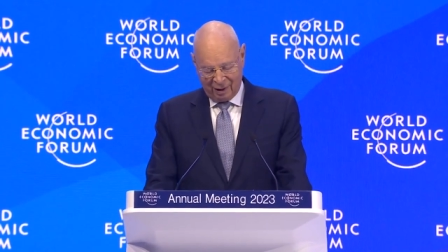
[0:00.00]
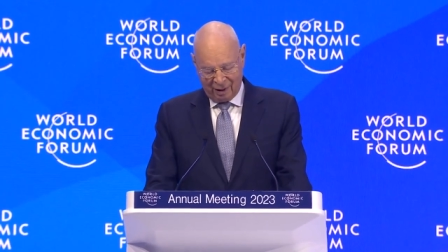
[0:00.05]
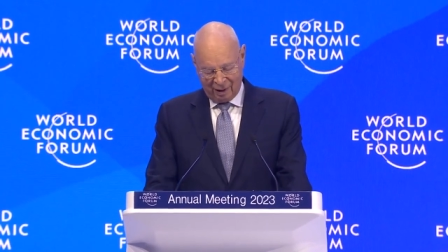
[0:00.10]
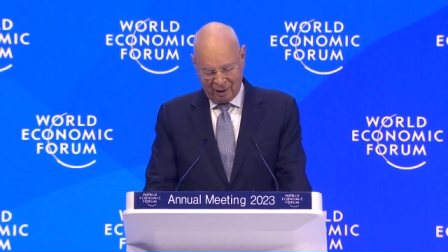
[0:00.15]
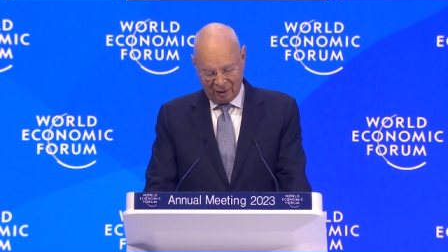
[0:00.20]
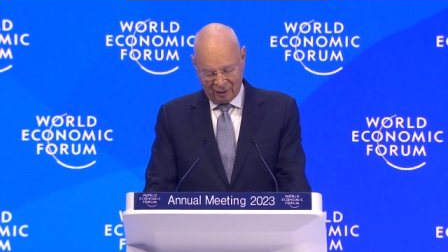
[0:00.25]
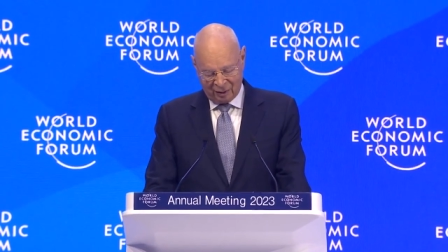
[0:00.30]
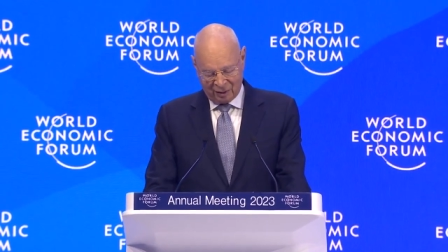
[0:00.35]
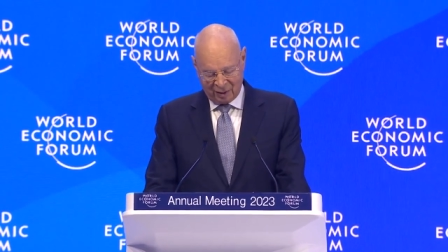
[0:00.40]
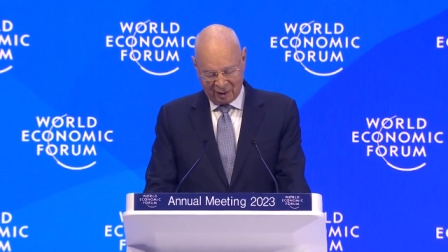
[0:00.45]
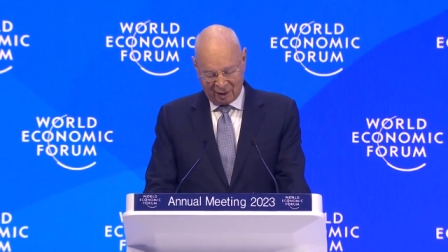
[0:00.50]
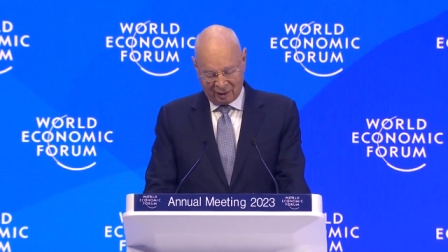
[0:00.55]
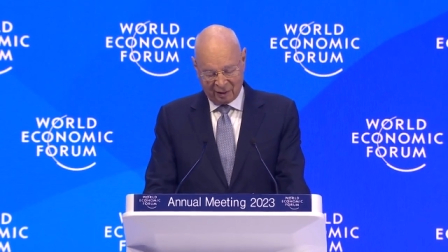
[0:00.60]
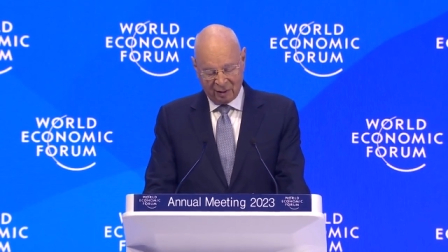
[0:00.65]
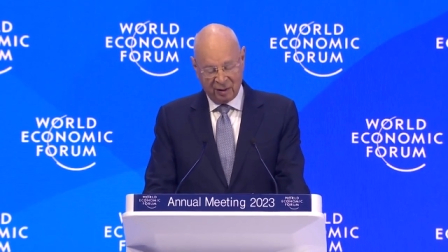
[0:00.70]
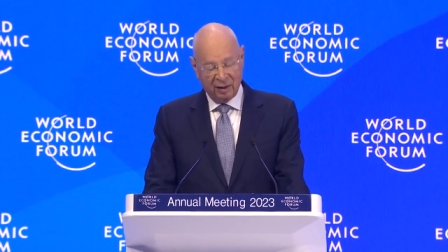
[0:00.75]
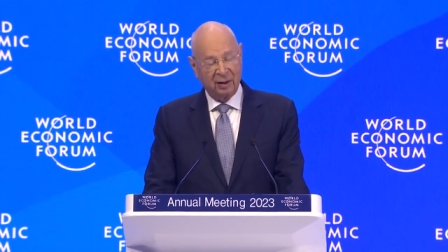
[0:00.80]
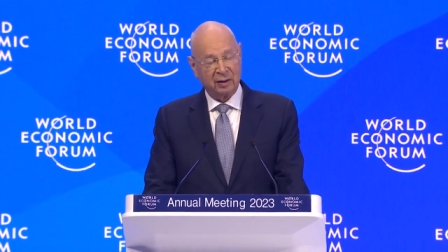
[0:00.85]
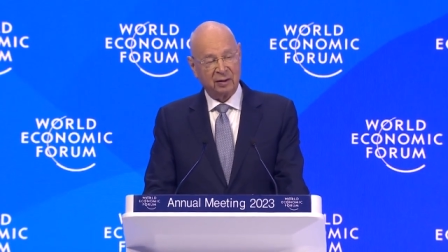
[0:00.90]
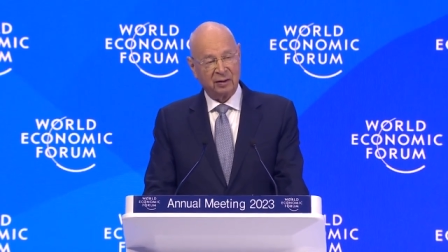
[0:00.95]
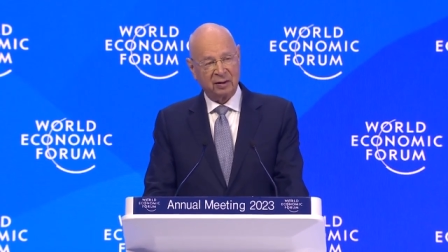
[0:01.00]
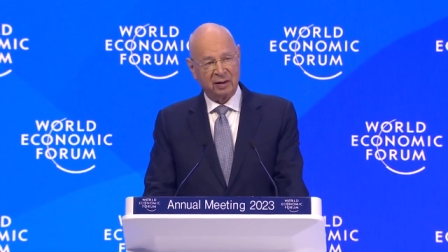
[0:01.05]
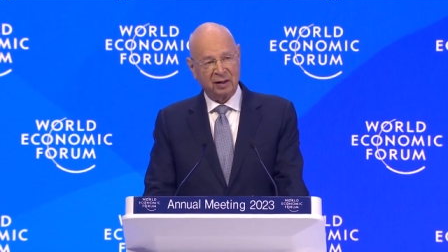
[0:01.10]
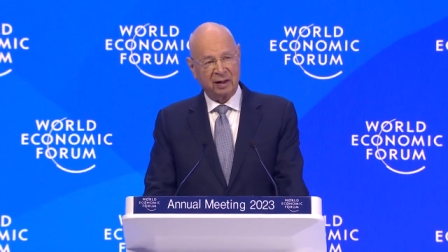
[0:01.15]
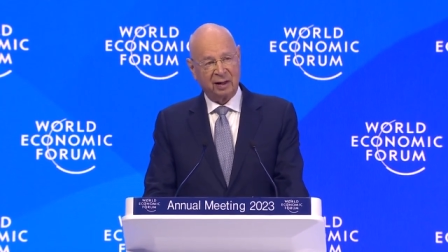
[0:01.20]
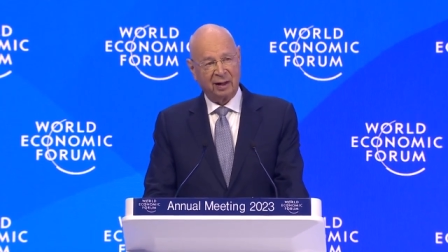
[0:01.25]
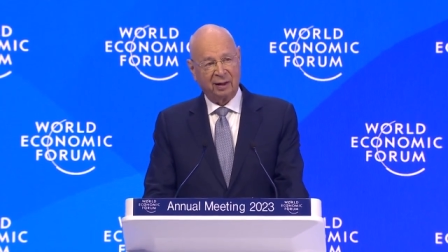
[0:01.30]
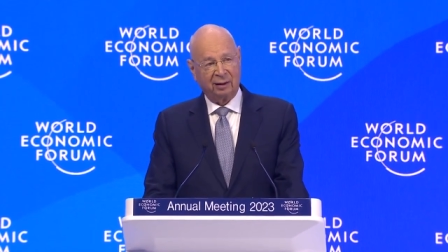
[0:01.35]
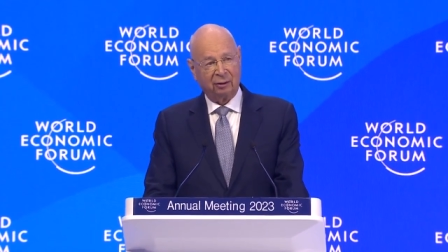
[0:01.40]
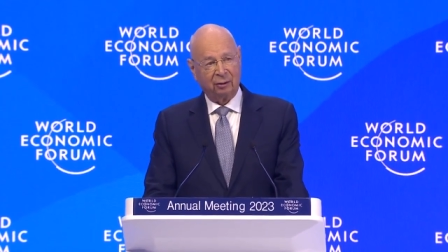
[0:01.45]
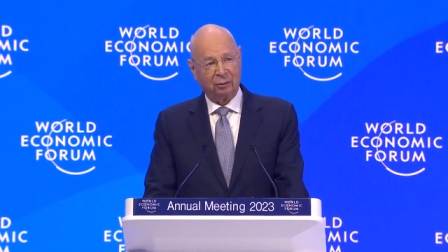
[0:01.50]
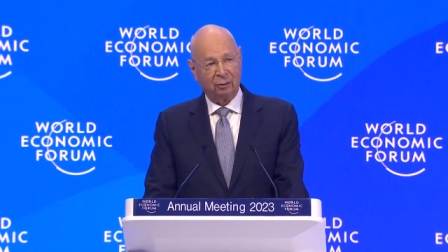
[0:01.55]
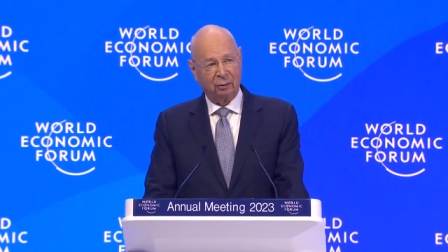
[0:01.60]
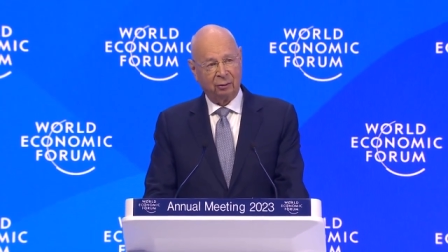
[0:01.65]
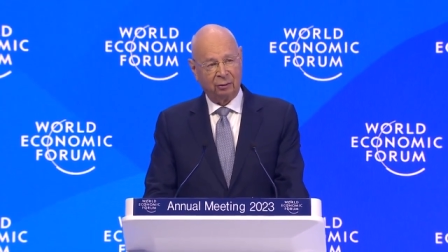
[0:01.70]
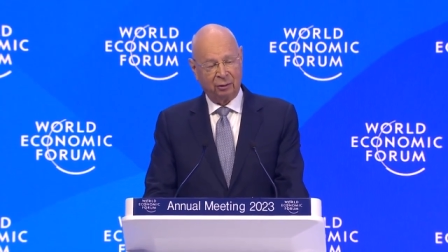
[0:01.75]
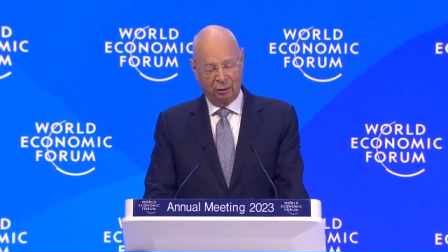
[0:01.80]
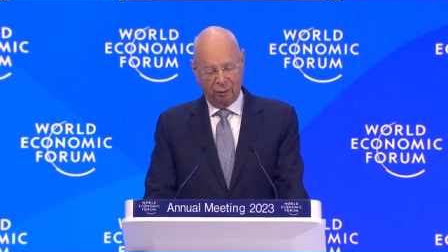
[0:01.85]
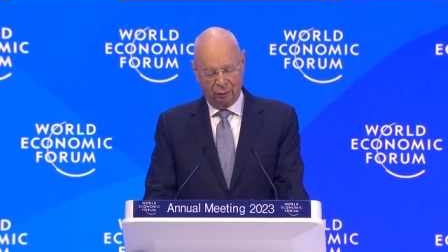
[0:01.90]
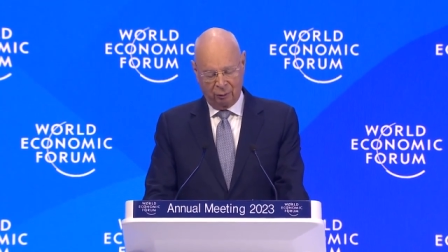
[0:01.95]
His Excellency
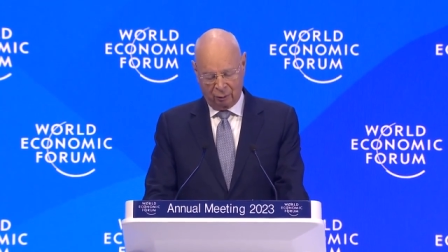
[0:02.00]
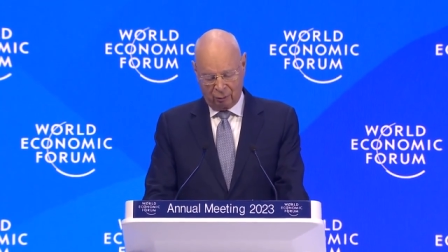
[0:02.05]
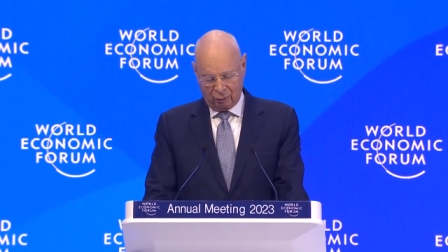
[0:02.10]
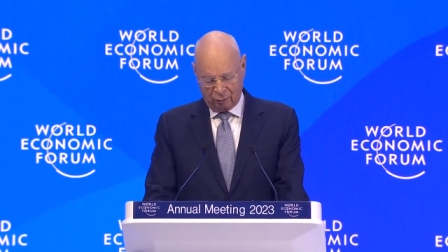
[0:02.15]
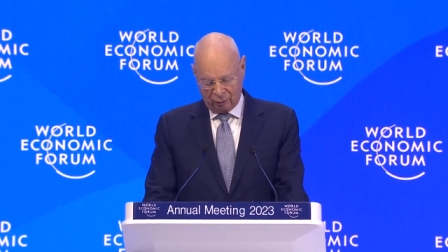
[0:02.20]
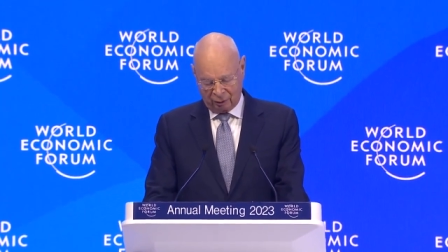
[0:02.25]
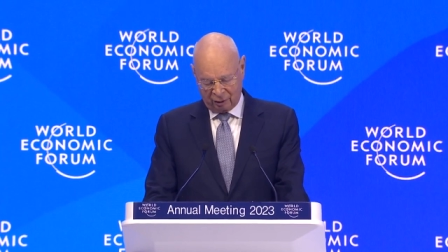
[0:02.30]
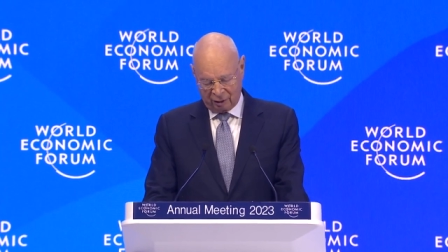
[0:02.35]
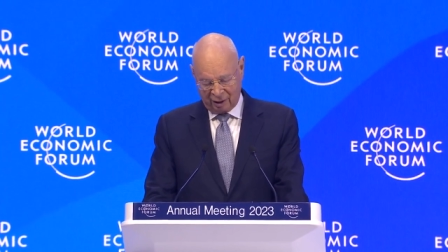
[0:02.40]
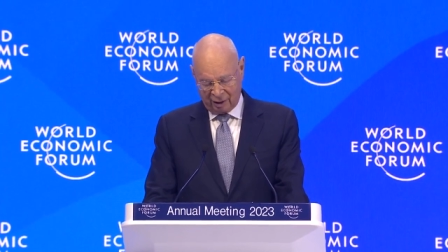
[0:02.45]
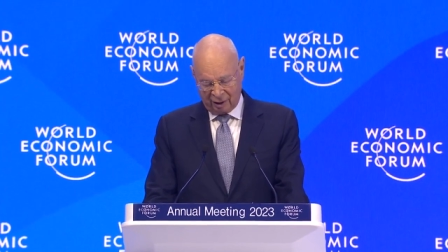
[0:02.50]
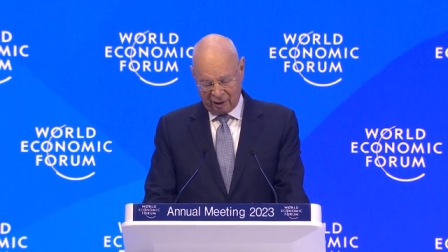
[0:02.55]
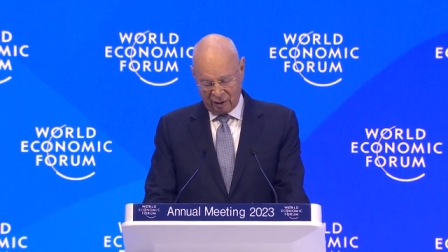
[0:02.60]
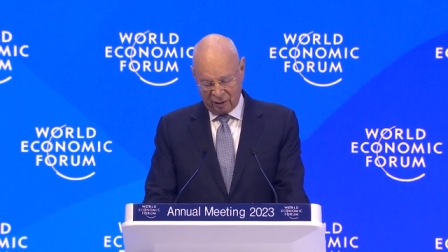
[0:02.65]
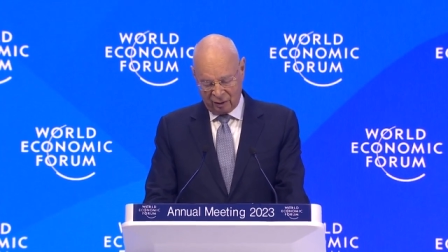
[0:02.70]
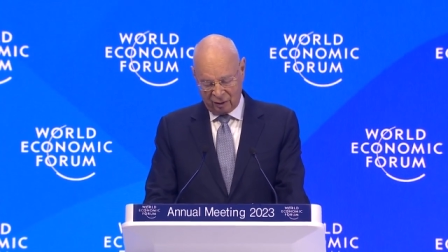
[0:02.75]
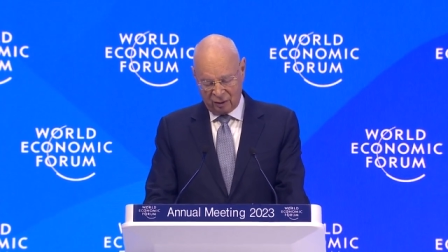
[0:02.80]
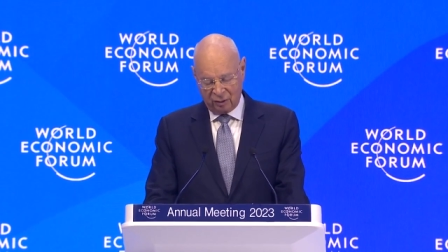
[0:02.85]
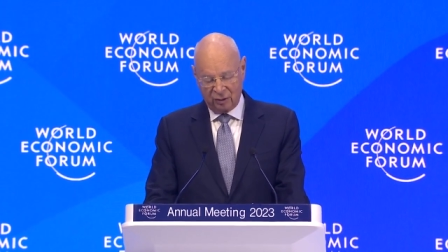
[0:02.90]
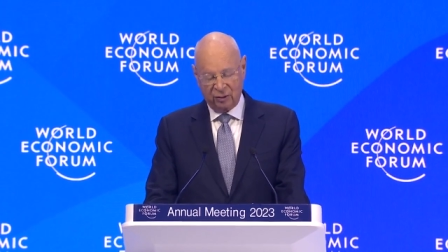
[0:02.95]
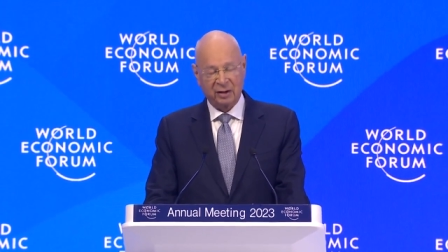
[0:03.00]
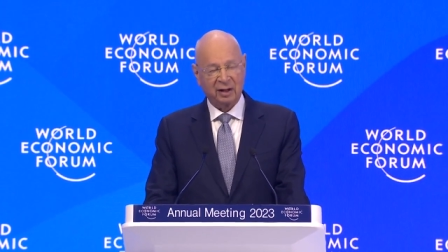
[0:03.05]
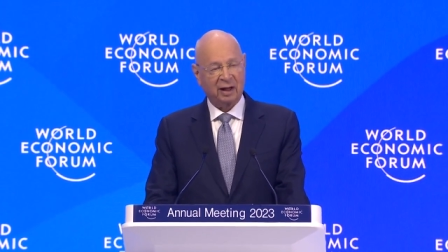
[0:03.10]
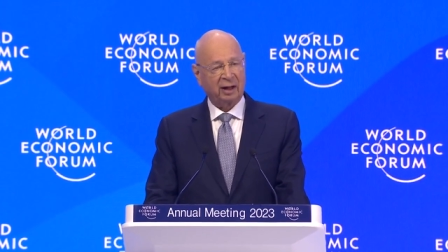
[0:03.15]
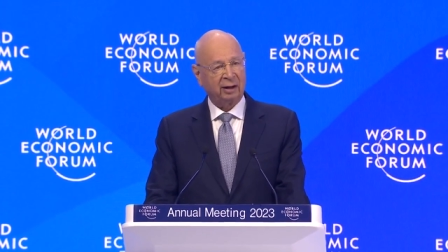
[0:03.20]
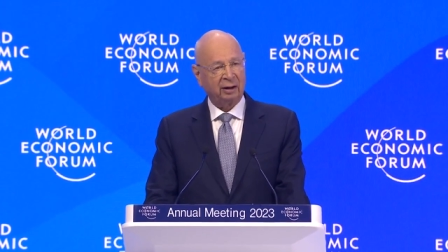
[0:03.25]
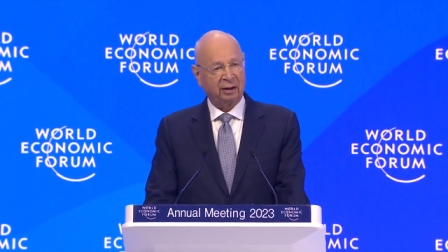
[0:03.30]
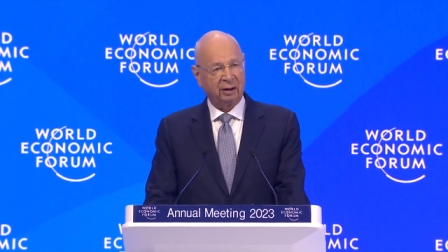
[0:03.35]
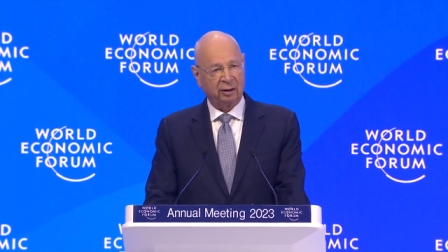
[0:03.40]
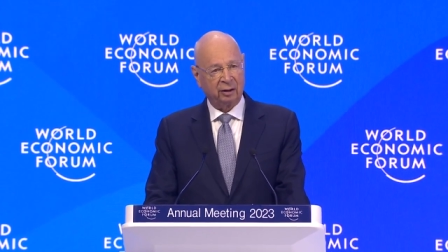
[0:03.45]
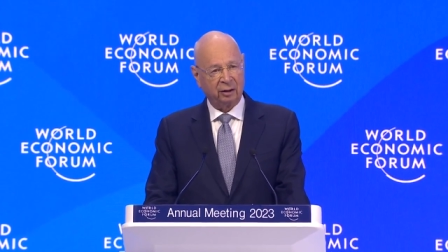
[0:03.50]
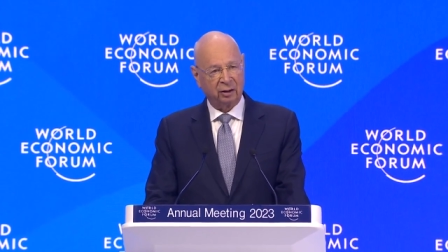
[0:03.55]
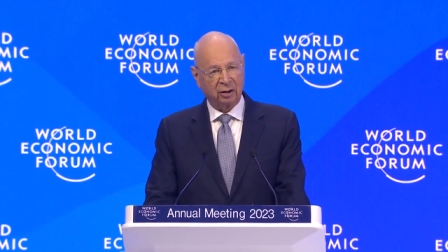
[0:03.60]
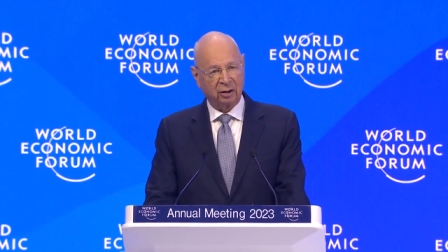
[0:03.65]
Antonio Guterres, the Secretary